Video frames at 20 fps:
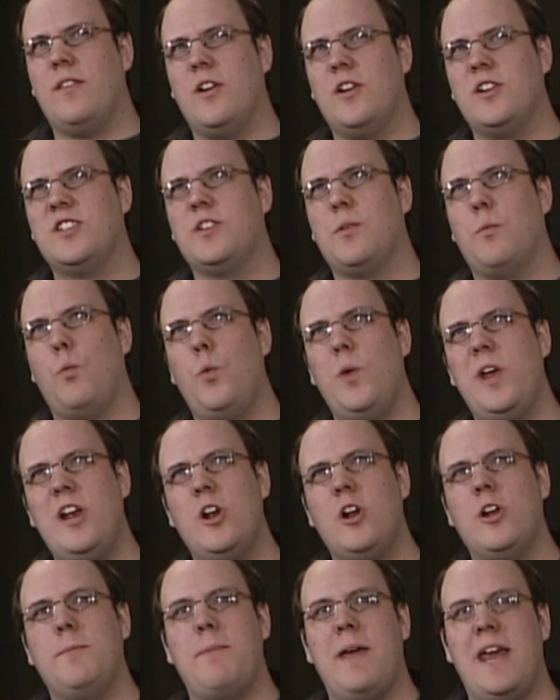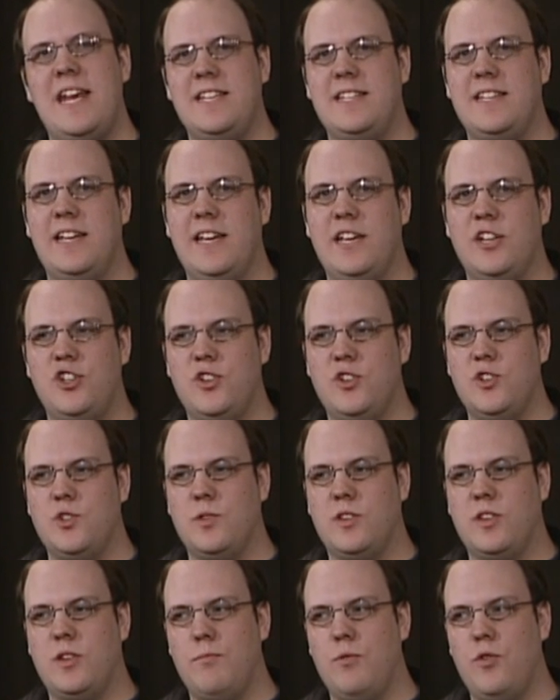are some weird pacing
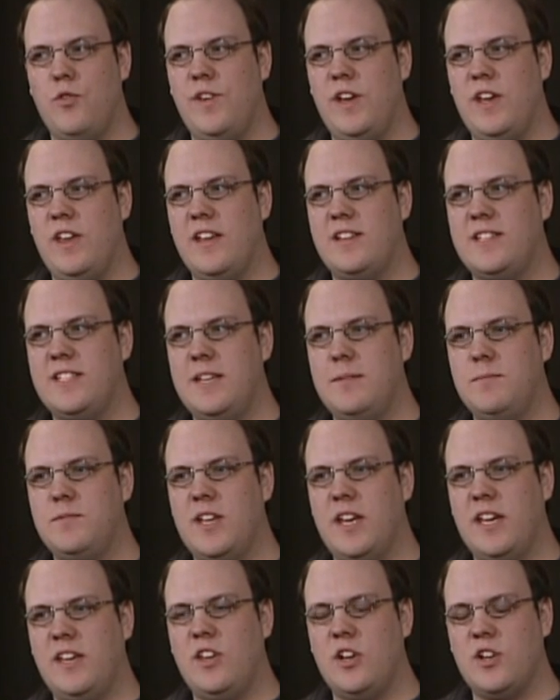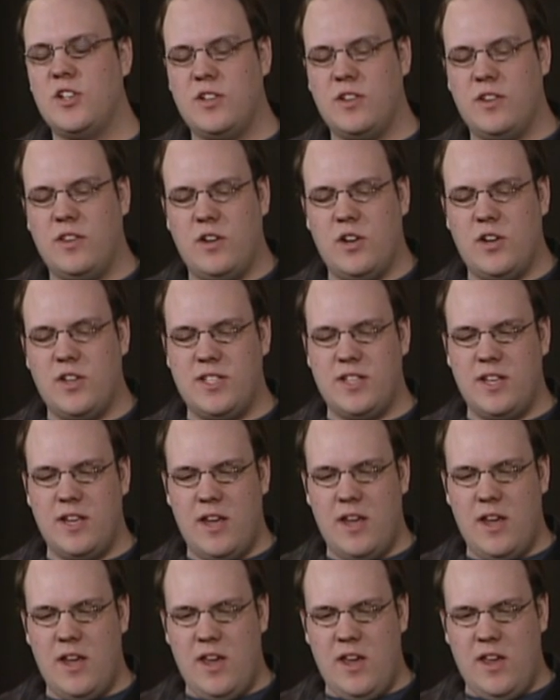issues with the movie. It seems like there's
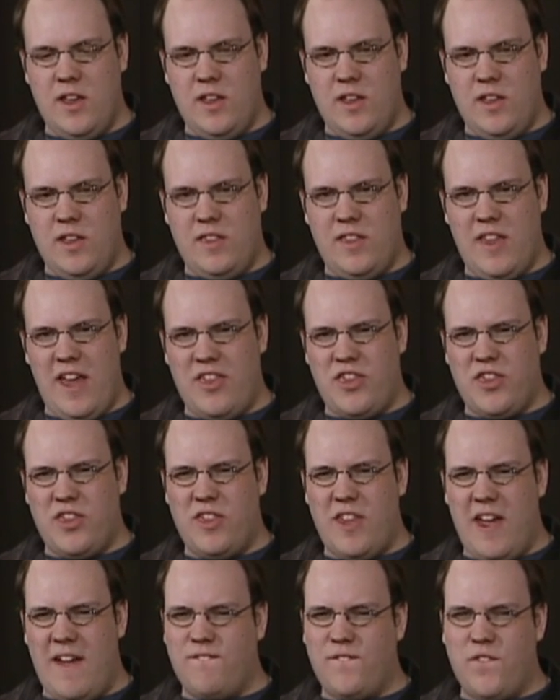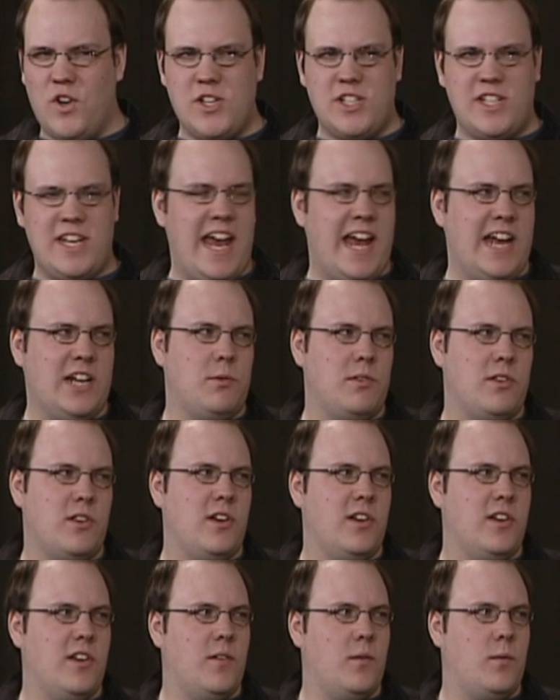that first act where
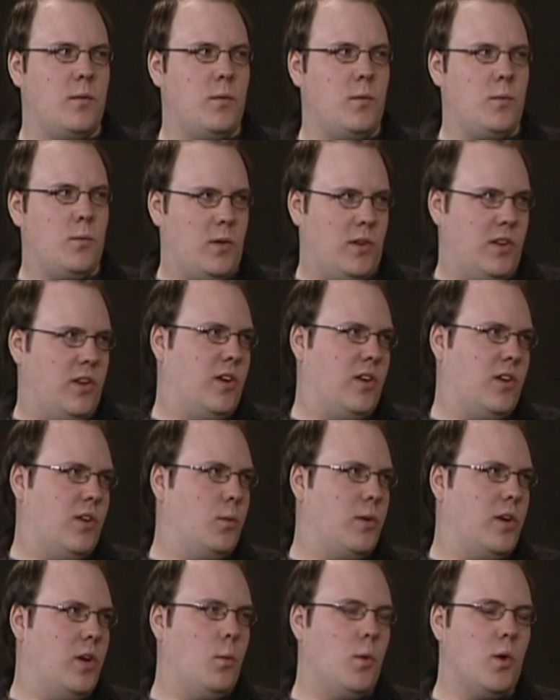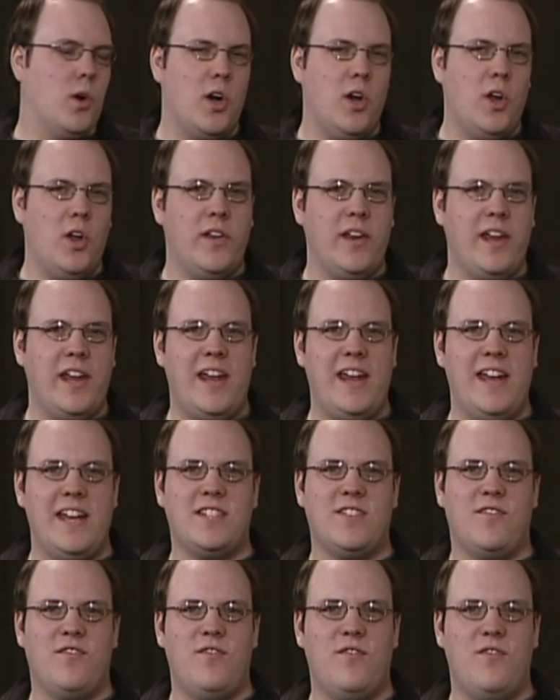they're in the real world.
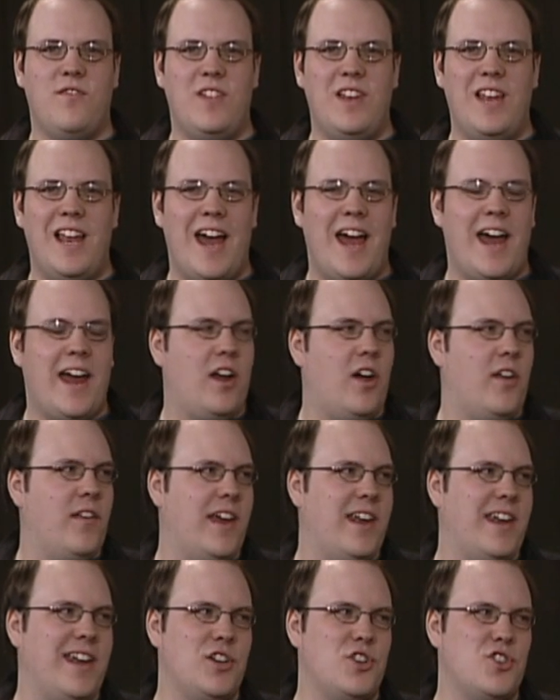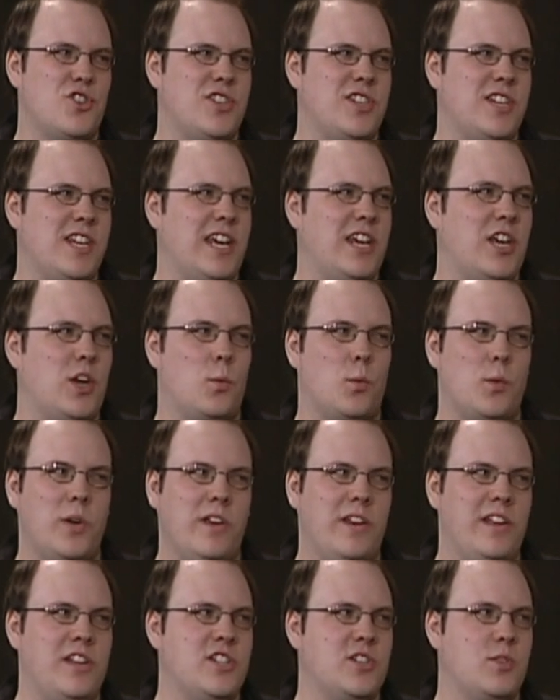It's not all that interesting. You're
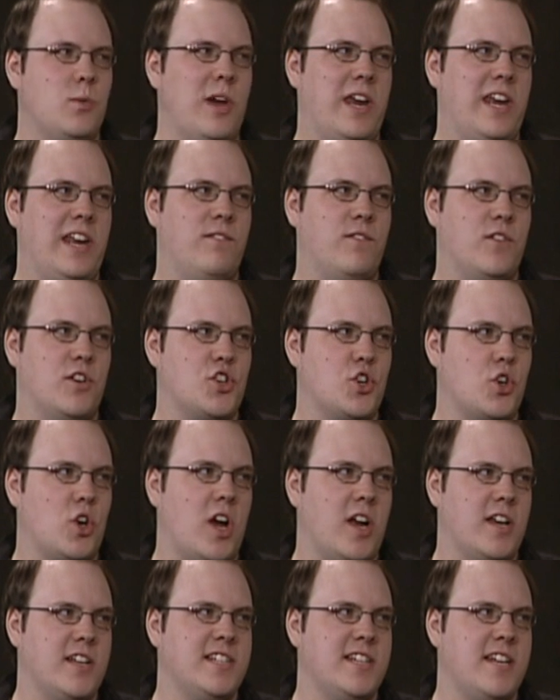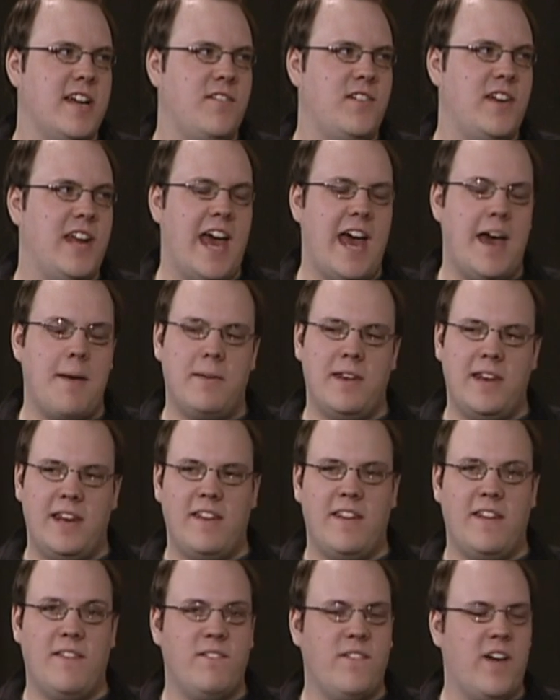really just waiting for Tron stuff to happen,
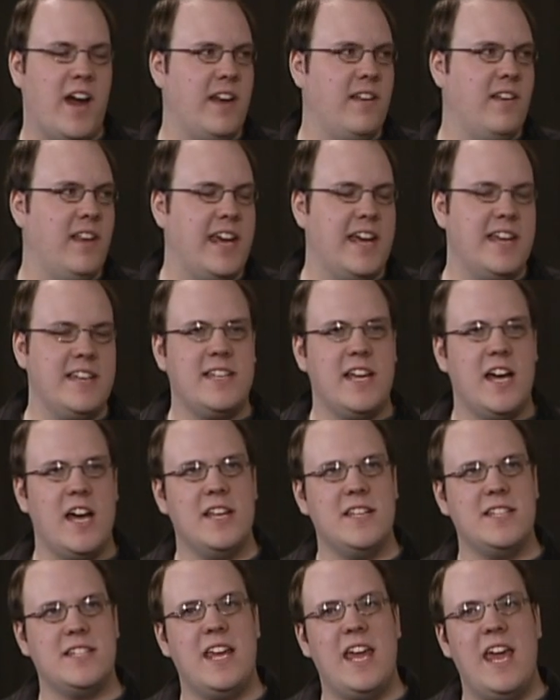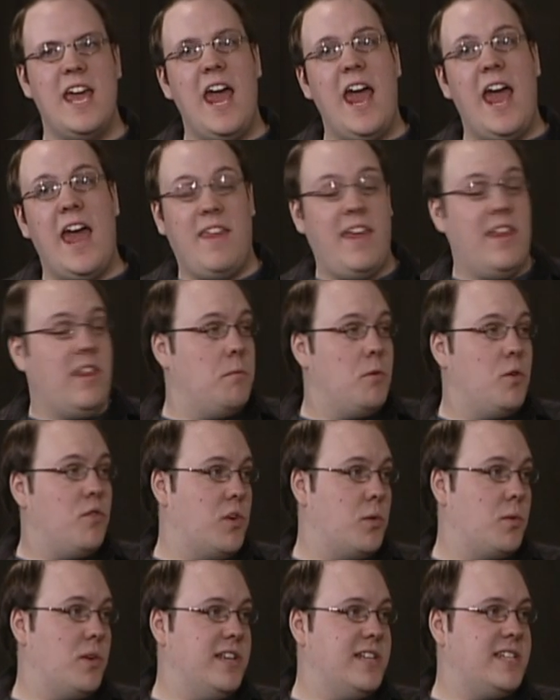and then finally it does, and then the
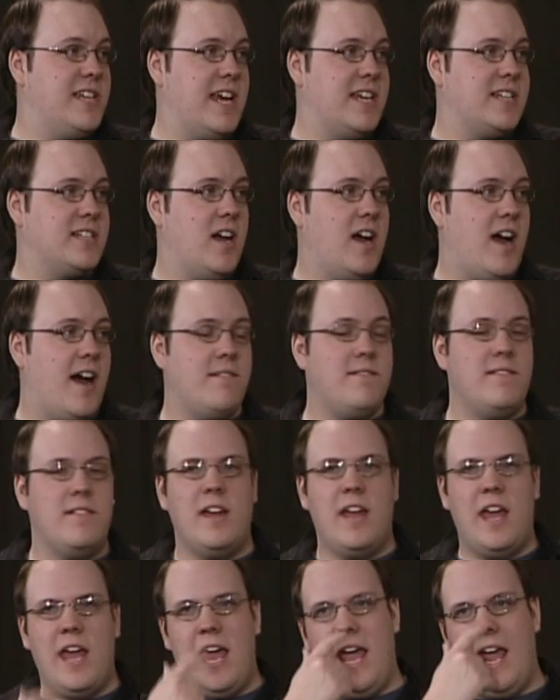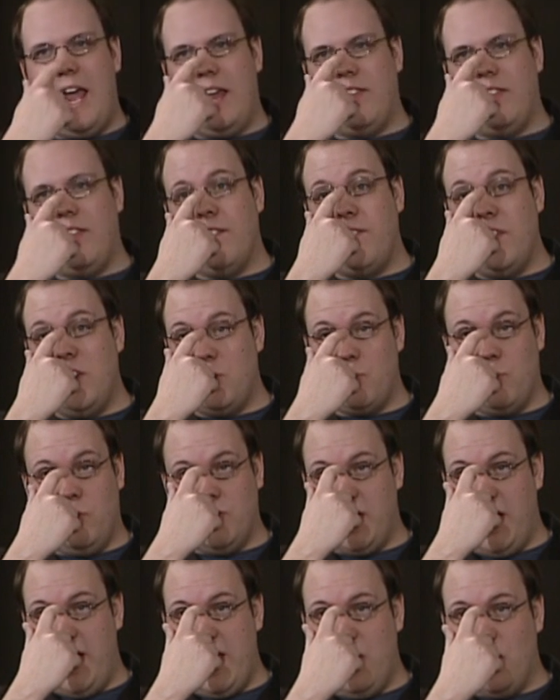movie really takes off. And the
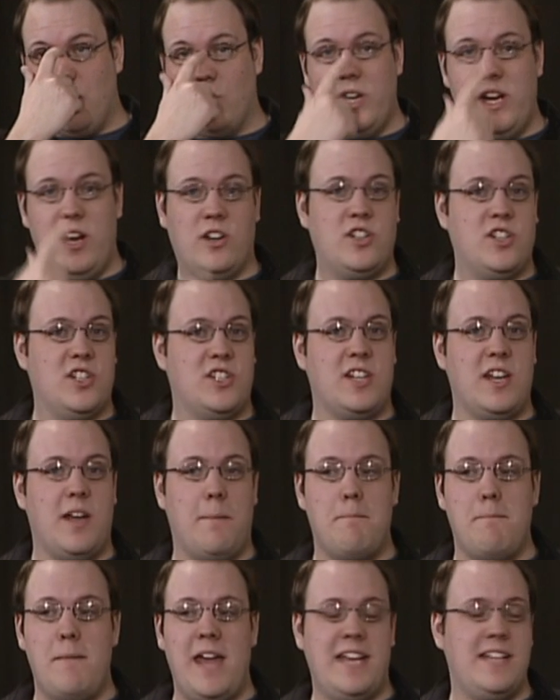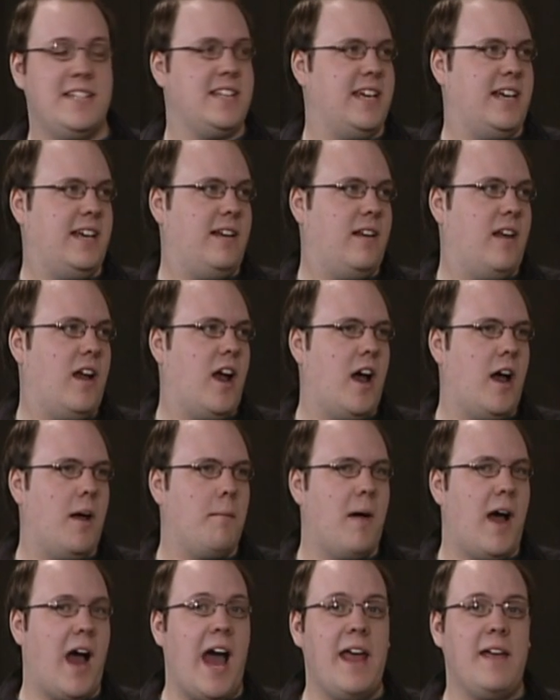visuals, I agree, are just amazing.
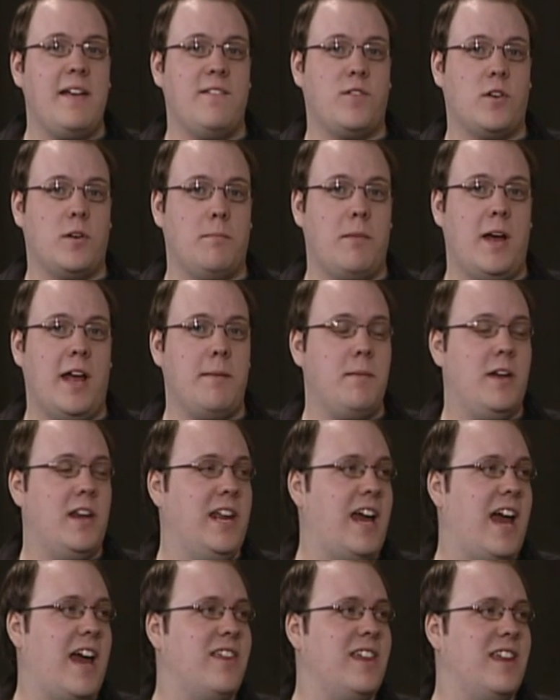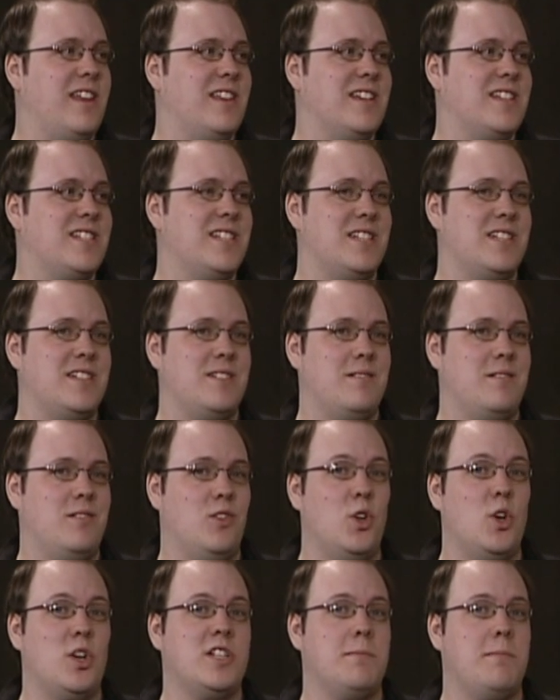For my money, I think this
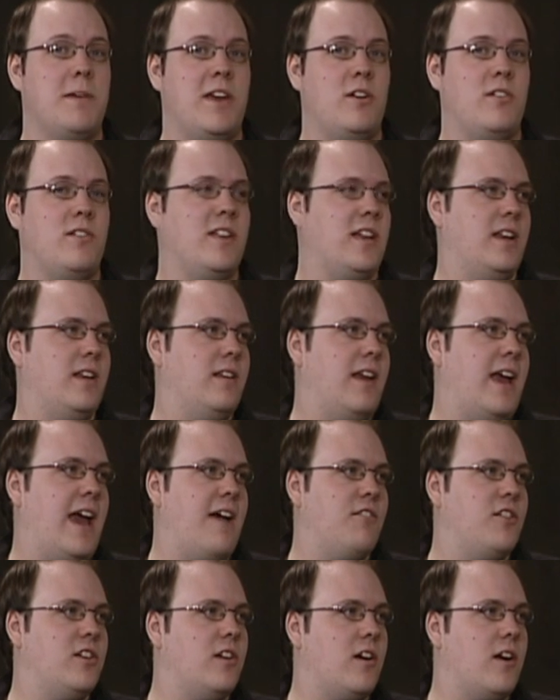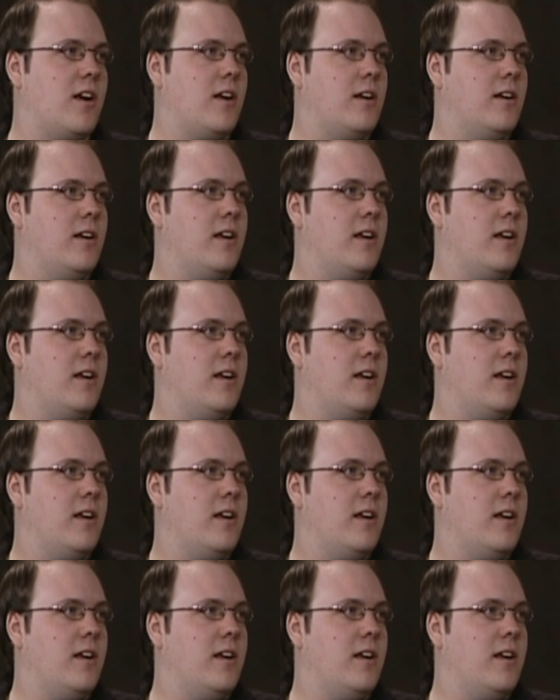looks better than Avatar.